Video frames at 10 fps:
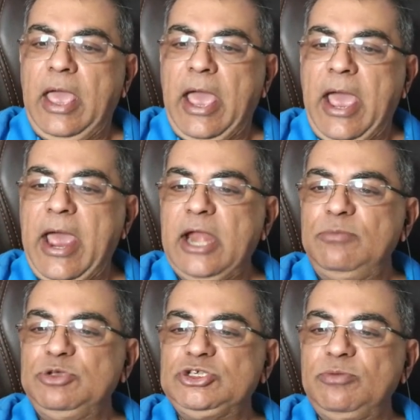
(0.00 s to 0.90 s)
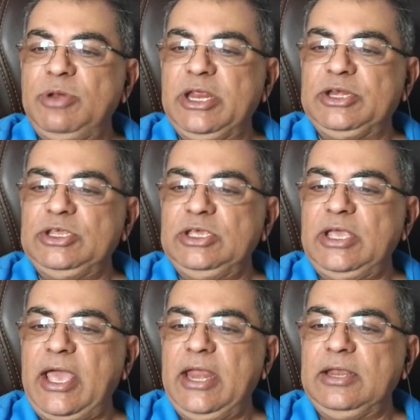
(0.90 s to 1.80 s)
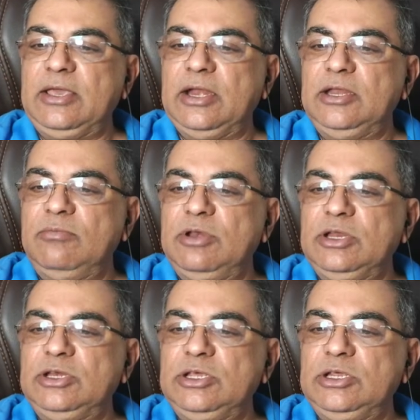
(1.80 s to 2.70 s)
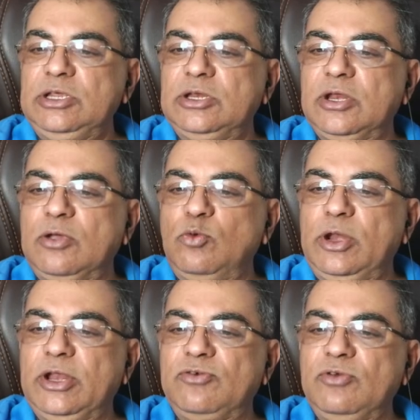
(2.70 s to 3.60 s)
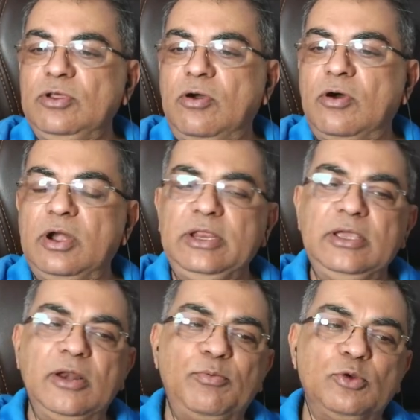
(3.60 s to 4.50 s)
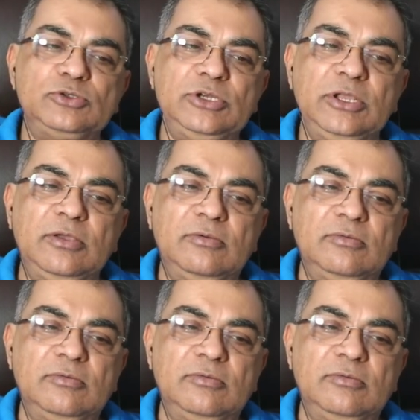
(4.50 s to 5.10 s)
admissibility and credibility in regulatory or legal proceeding.